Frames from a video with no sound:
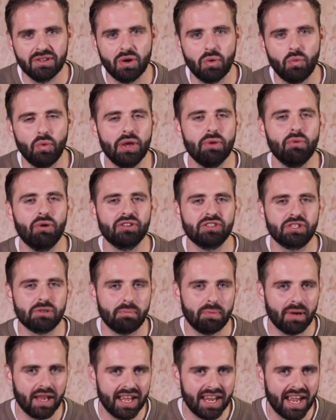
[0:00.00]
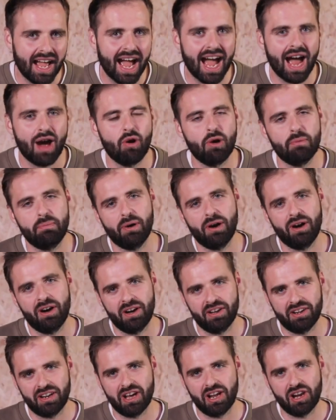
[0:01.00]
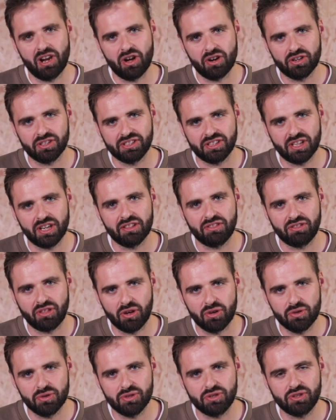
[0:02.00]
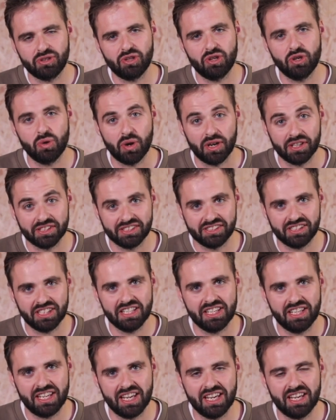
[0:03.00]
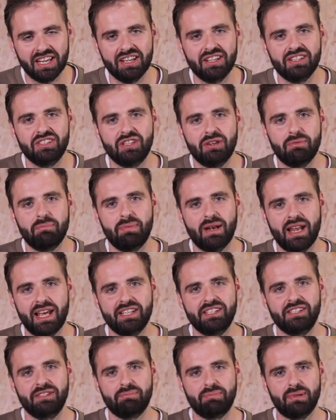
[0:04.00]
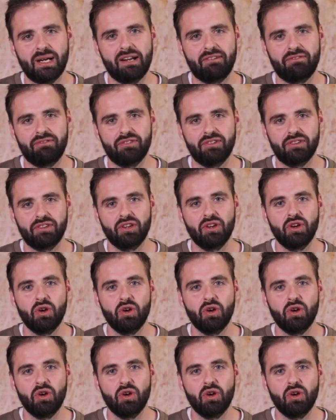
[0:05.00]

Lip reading: We want to play our part alongside those who are seeking to bless Bradford.